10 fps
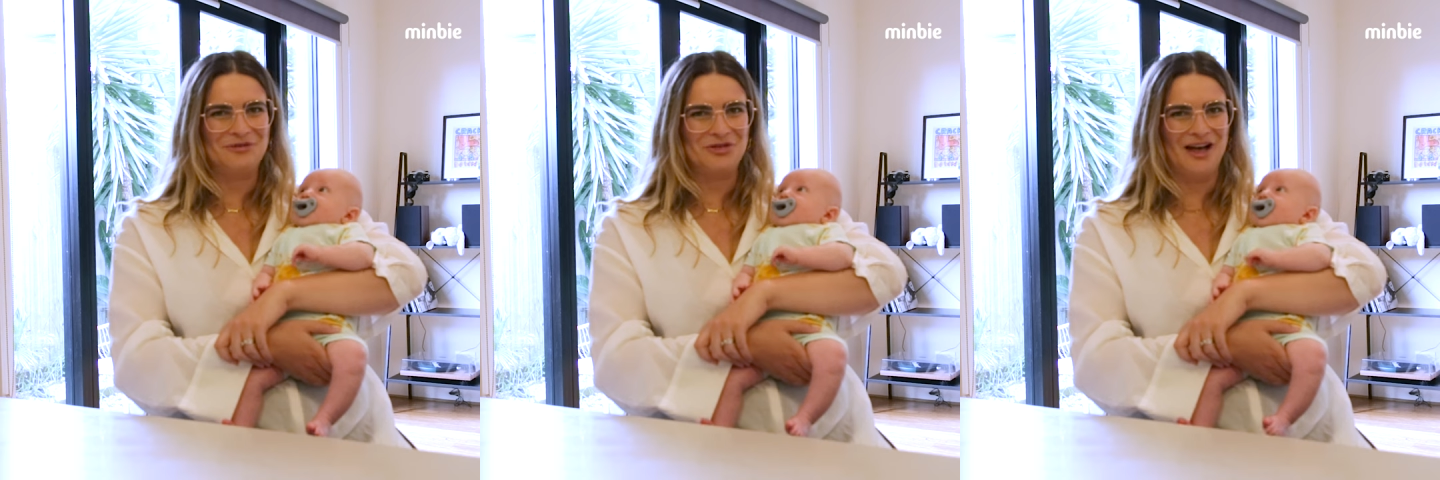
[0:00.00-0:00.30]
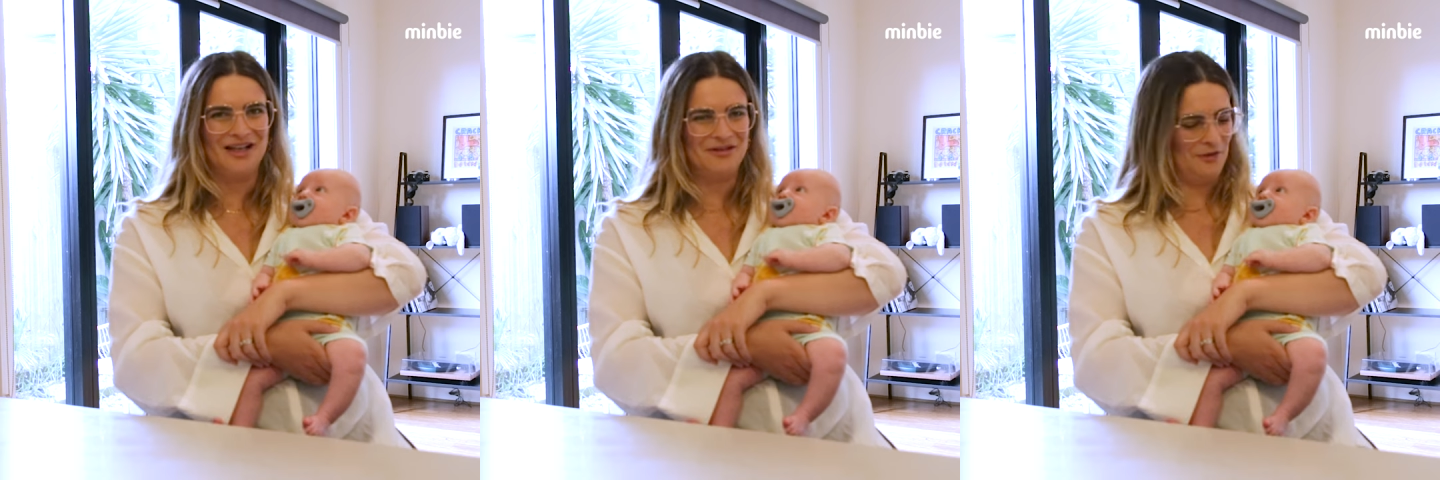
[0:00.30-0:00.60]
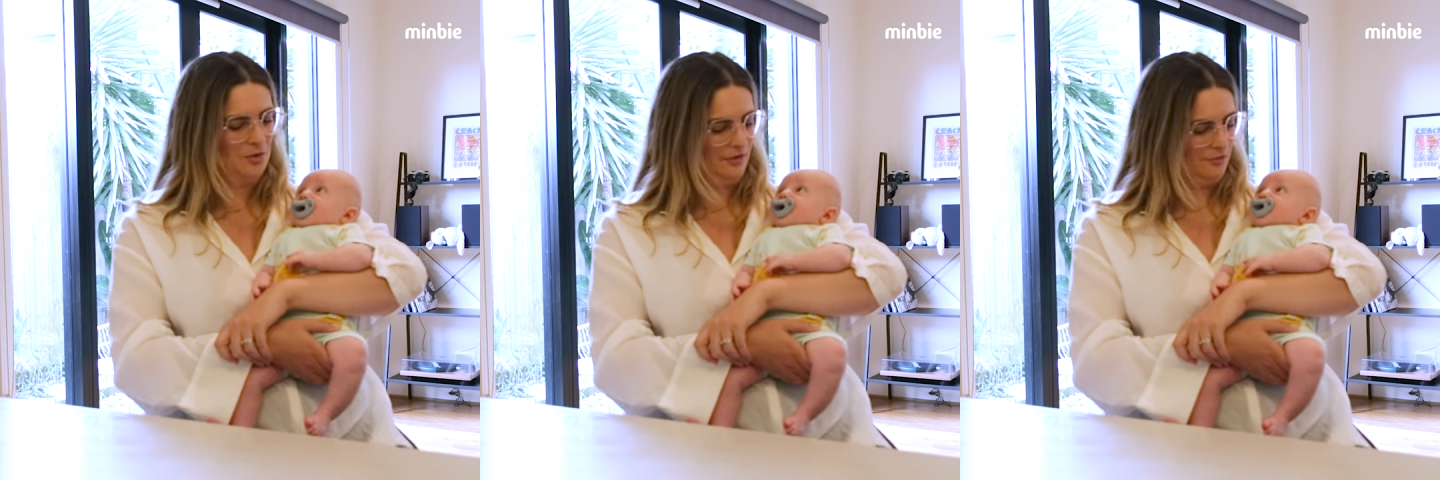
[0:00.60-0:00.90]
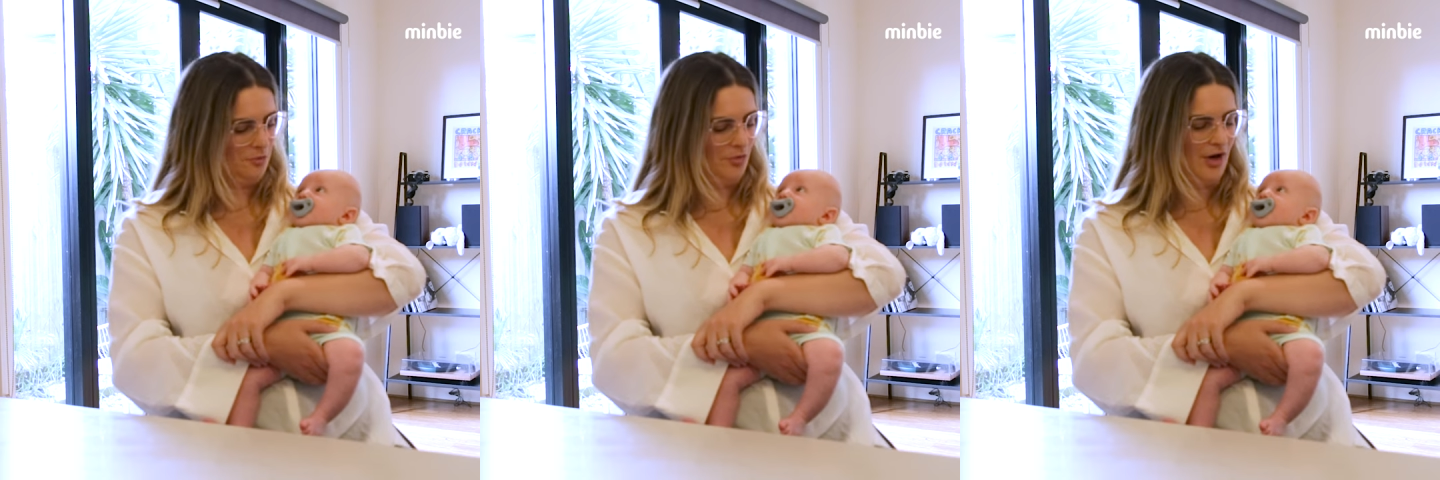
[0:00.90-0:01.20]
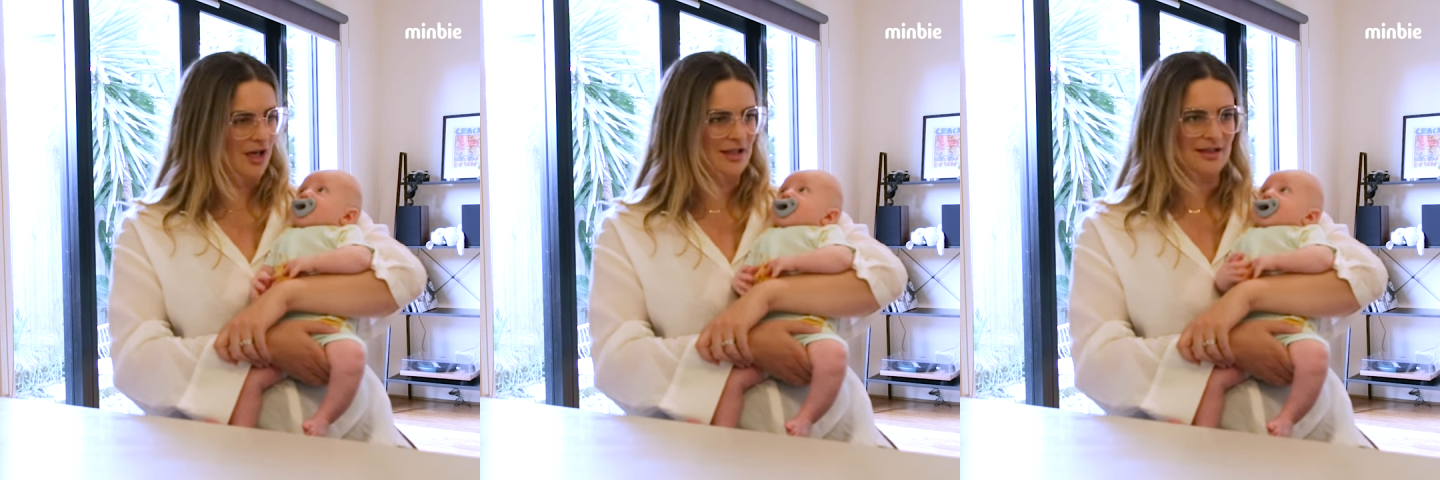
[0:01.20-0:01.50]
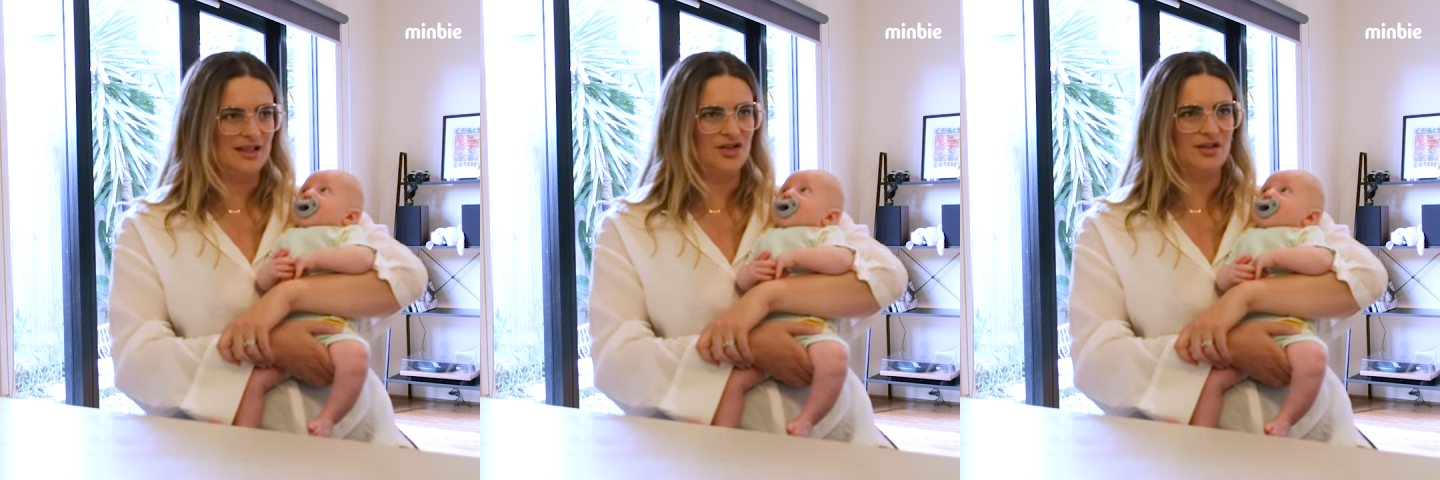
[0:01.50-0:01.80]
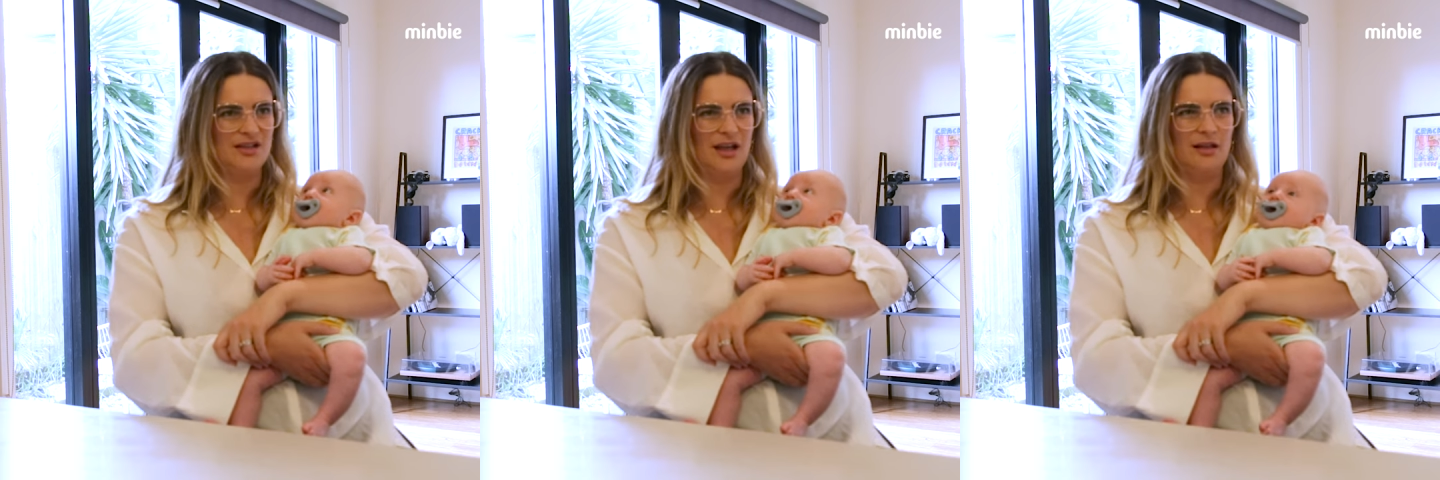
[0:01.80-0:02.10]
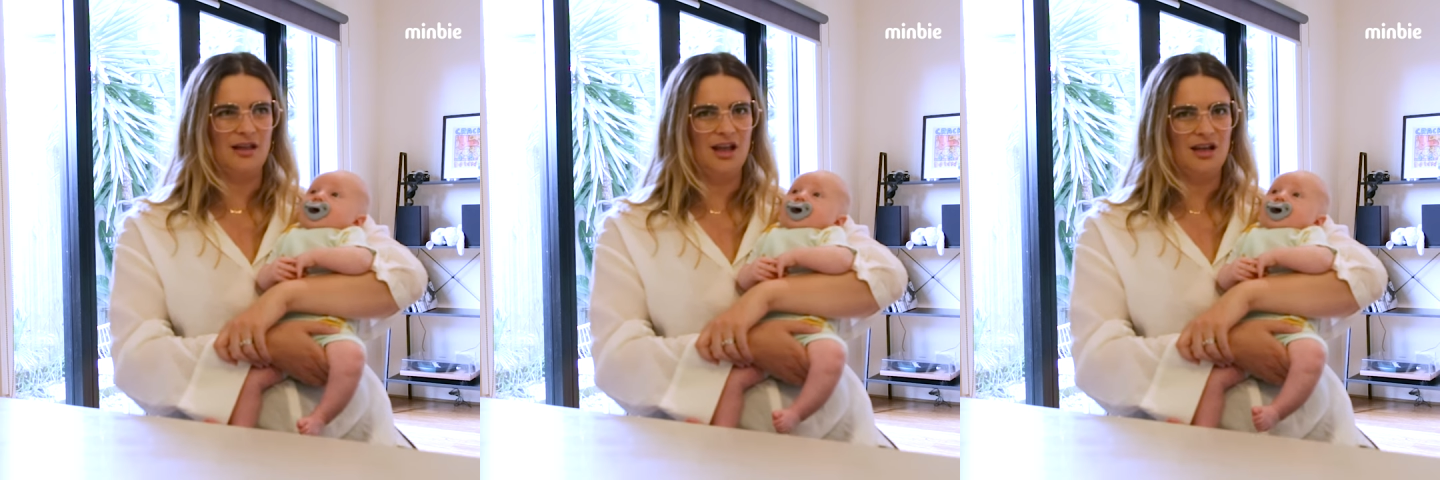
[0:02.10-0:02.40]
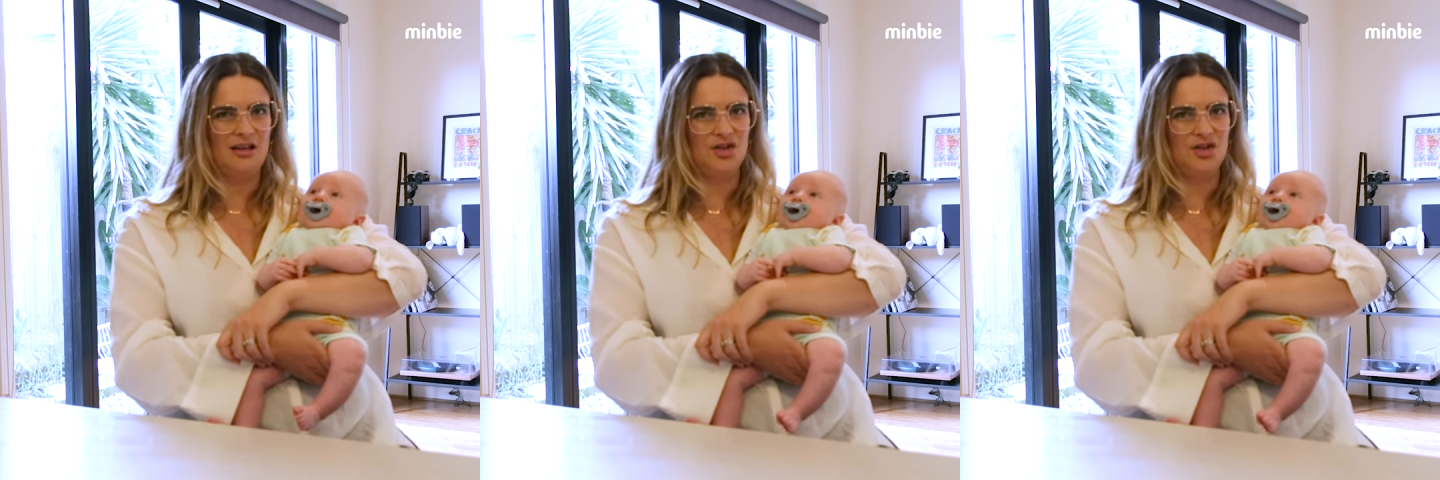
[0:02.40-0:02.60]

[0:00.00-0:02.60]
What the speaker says: I've tried a few different brands and I think